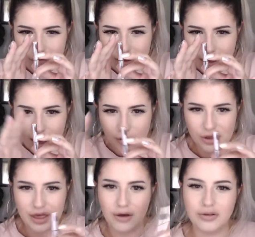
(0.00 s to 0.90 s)
cut
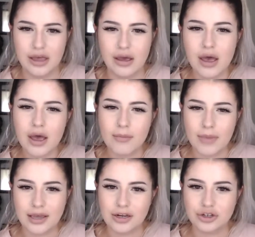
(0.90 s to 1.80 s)
without like
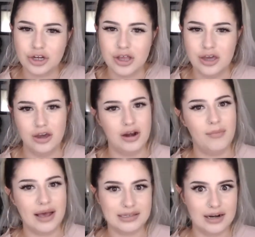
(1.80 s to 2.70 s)
making sure that you're gonna
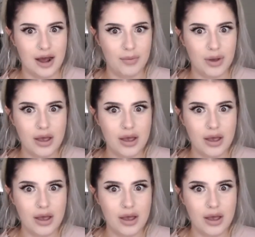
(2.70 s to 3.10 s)
mess it up.